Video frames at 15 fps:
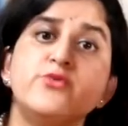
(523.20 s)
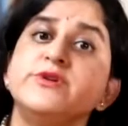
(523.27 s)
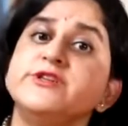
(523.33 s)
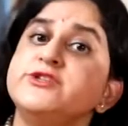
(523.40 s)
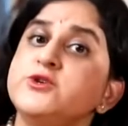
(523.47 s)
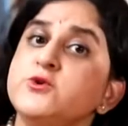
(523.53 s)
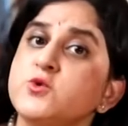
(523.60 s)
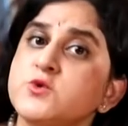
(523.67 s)

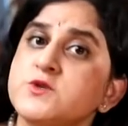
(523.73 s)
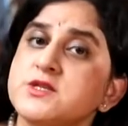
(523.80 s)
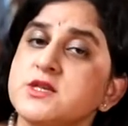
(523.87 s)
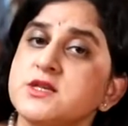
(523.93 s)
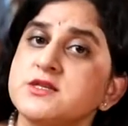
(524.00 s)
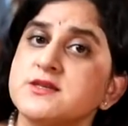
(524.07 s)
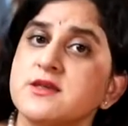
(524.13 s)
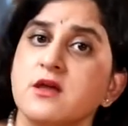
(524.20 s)

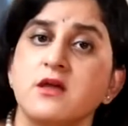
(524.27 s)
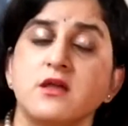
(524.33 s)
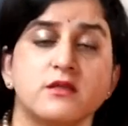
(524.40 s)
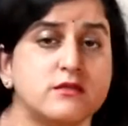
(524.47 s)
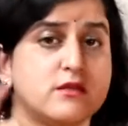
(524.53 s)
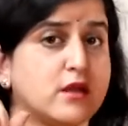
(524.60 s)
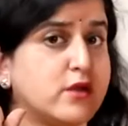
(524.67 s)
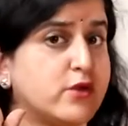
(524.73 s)
reduces
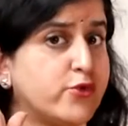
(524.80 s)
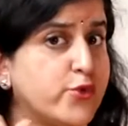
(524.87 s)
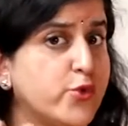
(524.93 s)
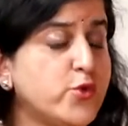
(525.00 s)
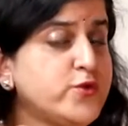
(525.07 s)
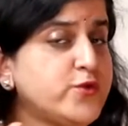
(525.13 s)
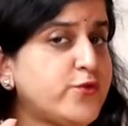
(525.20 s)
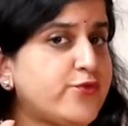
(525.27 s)
the
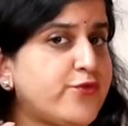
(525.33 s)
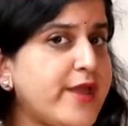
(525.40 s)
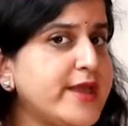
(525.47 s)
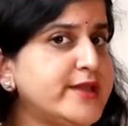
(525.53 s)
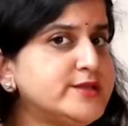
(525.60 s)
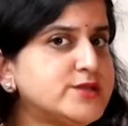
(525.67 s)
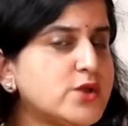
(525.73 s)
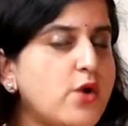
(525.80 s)
growth
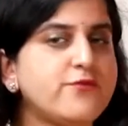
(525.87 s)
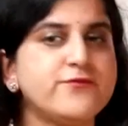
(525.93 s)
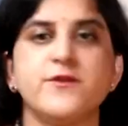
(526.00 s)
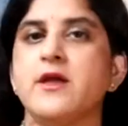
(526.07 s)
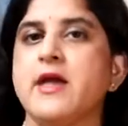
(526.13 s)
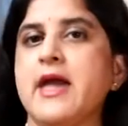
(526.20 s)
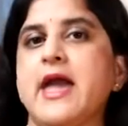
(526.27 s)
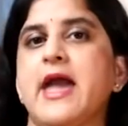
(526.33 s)
phase of
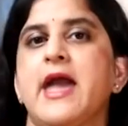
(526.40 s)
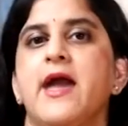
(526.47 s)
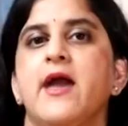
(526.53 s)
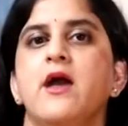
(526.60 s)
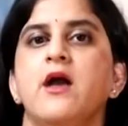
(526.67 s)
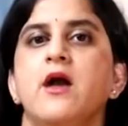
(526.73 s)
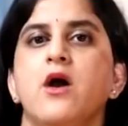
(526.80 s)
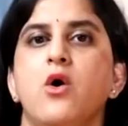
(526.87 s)
the hair
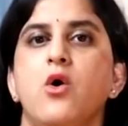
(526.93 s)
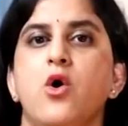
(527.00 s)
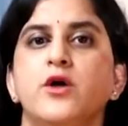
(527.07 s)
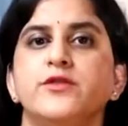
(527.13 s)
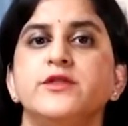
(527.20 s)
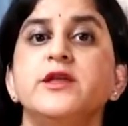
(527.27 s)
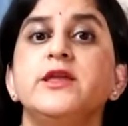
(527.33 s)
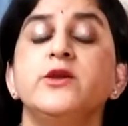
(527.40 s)

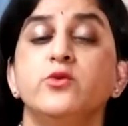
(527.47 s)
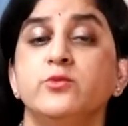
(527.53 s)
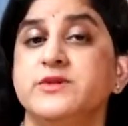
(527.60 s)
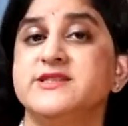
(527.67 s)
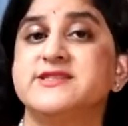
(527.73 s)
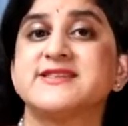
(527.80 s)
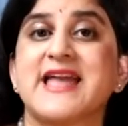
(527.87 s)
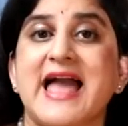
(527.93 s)
on the
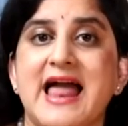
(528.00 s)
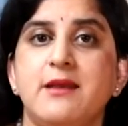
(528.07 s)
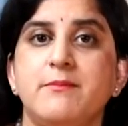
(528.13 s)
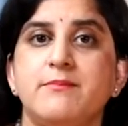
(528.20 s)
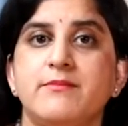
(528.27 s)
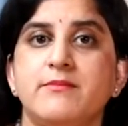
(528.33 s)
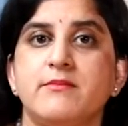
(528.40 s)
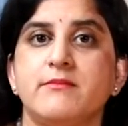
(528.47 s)
human scalp.
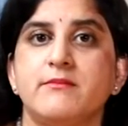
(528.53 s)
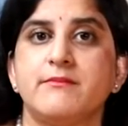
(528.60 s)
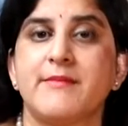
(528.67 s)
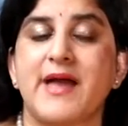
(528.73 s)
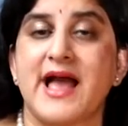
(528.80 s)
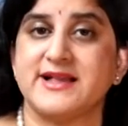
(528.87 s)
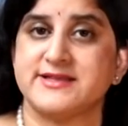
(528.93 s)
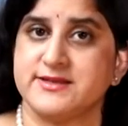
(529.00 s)

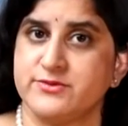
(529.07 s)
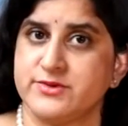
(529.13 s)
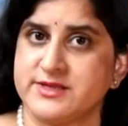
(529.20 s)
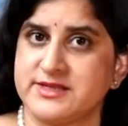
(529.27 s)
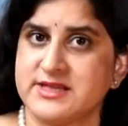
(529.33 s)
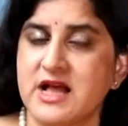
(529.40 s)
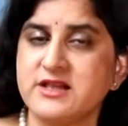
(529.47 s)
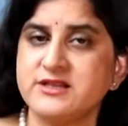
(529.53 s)
As a
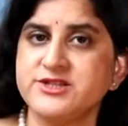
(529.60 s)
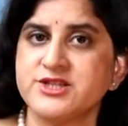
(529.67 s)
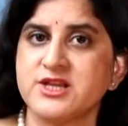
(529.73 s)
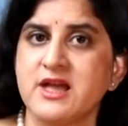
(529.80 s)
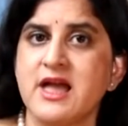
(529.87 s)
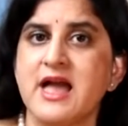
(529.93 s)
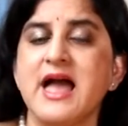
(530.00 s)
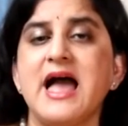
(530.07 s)
result,
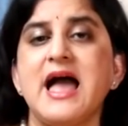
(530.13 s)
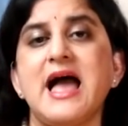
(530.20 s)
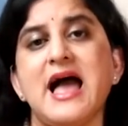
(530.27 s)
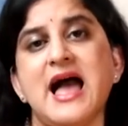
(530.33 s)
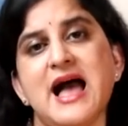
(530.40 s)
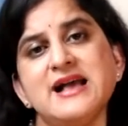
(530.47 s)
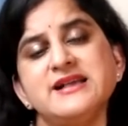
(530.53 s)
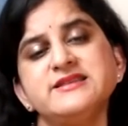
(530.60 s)

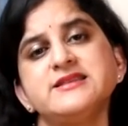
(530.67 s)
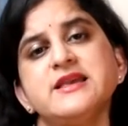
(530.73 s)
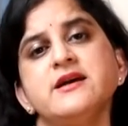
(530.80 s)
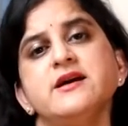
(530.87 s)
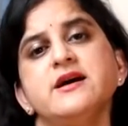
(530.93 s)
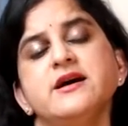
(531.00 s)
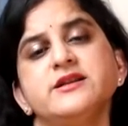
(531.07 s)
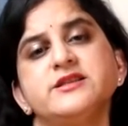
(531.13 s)
as
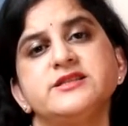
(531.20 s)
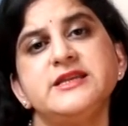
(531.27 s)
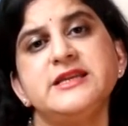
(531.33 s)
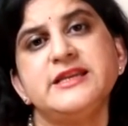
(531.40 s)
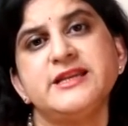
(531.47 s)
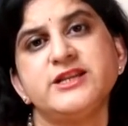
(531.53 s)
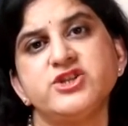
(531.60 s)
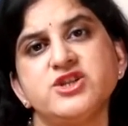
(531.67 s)
a
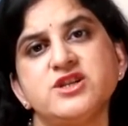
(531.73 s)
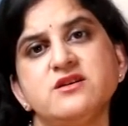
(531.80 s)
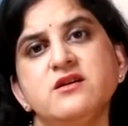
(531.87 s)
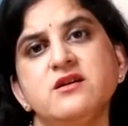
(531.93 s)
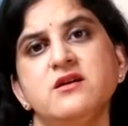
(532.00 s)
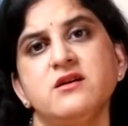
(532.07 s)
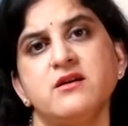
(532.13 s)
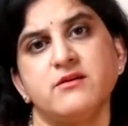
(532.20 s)
teenager,
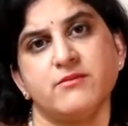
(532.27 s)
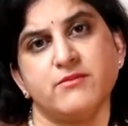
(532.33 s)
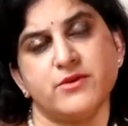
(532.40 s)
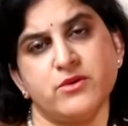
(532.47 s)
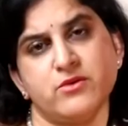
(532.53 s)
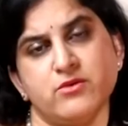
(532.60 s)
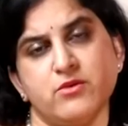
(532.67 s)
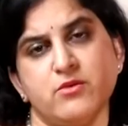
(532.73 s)

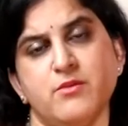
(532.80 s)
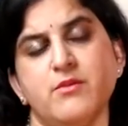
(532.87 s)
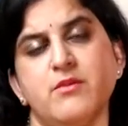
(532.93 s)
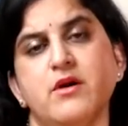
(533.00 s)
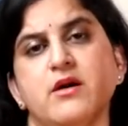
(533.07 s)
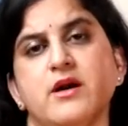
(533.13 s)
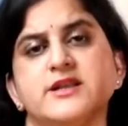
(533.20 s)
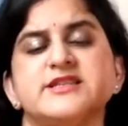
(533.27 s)
you know,
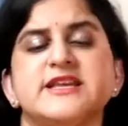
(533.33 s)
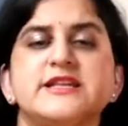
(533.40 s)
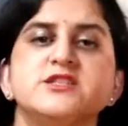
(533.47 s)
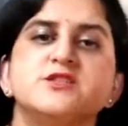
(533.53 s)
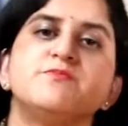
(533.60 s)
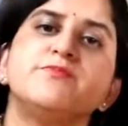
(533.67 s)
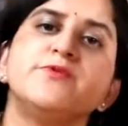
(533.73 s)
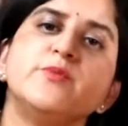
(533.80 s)

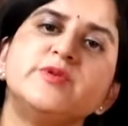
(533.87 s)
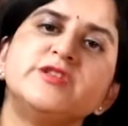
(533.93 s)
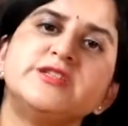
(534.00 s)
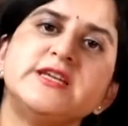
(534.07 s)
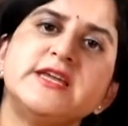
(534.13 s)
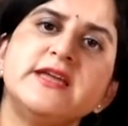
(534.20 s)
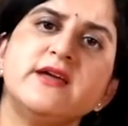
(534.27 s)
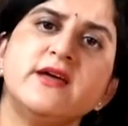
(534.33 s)
attains
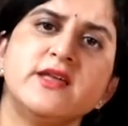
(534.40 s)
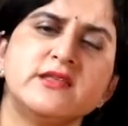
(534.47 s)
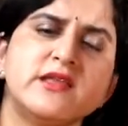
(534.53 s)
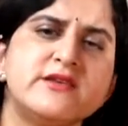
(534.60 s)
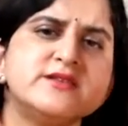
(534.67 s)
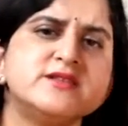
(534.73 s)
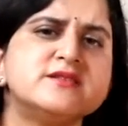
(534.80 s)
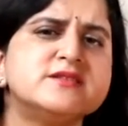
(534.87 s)
puberty,
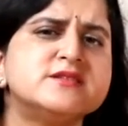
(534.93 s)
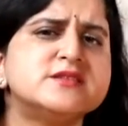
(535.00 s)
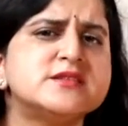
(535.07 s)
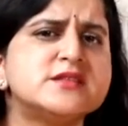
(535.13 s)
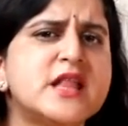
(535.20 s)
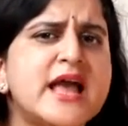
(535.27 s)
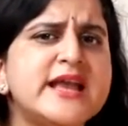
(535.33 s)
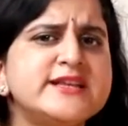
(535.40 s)
there is a
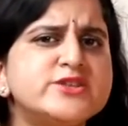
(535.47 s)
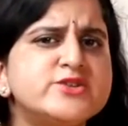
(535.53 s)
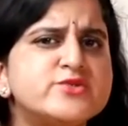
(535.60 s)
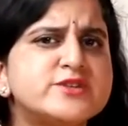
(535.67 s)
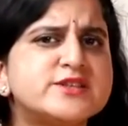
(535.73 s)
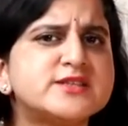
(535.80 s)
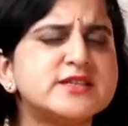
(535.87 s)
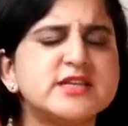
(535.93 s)
slight
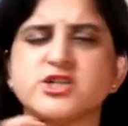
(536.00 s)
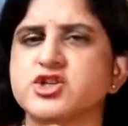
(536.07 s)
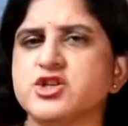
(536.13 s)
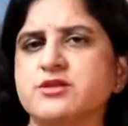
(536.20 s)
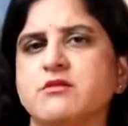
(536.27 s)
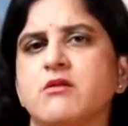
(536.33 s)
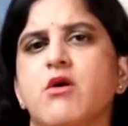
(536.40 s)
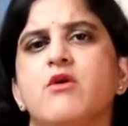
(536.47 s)

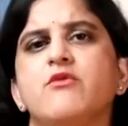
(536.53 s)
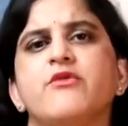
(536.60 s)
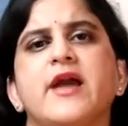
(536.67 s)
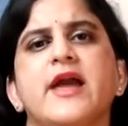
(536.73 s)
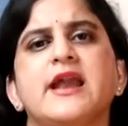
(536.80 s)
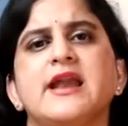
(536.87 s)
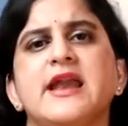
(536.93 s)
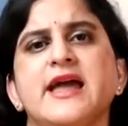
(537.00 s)
recession of
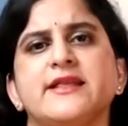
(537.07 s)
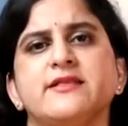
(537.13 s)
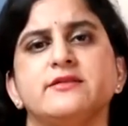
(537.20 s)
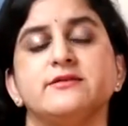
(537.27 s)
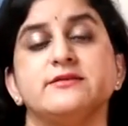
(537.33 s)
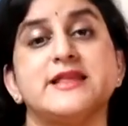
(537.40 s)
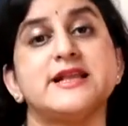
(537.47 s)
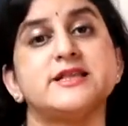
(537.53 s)
hairline
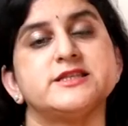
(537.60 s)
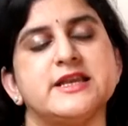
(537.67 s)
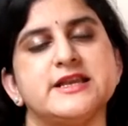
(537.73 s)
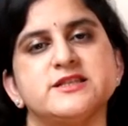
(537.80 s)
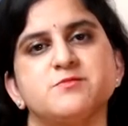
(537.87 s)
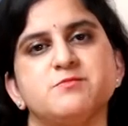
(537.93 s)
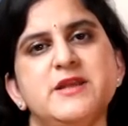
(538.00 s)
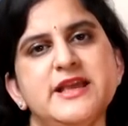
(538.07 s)
that
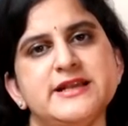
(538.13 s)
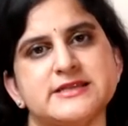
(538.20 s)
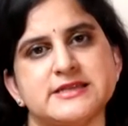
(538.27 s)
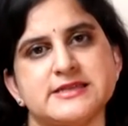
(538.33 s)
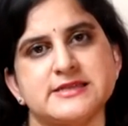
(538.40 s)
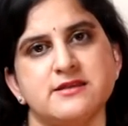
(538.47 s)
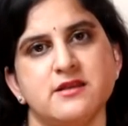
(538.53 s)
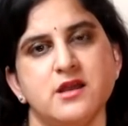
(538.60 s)
takes
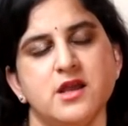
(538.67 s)
place.